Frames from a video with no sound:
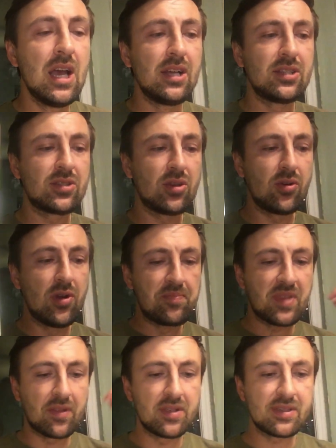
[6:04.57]
So
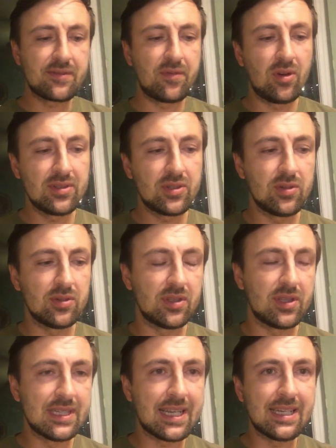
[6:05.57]
this falsehood,
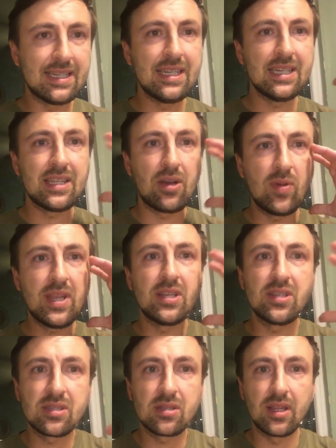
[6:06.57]
this idea that we can
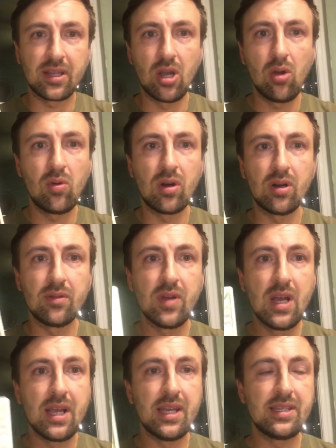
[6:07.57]
just let go of,
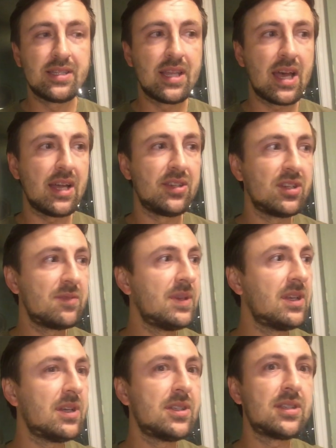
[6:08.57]
is that just
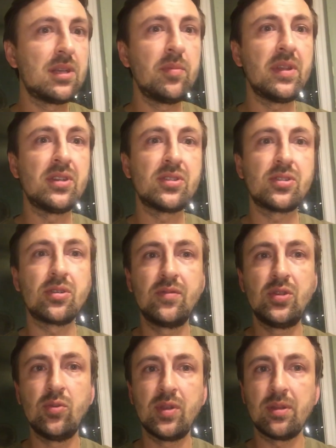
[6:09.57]
because something
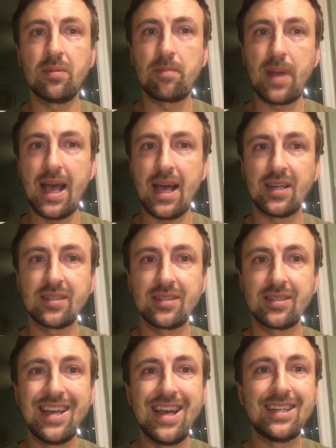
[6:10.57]
served you in the past
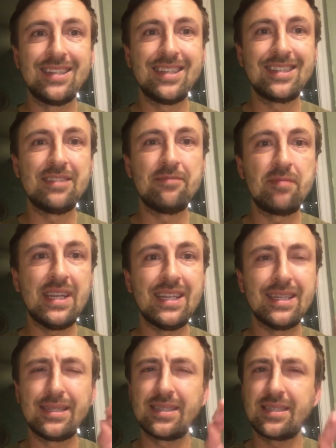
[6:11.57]
doesn't mean
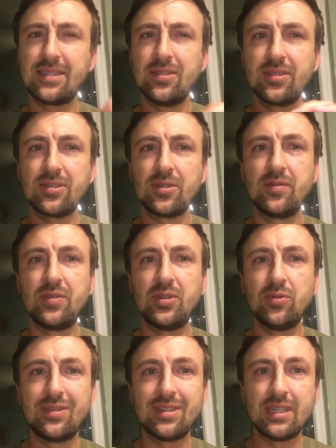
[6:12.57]
it still serves
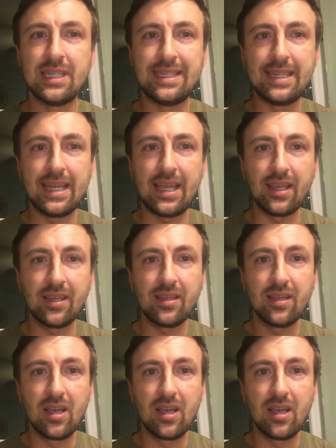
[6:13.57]
you today,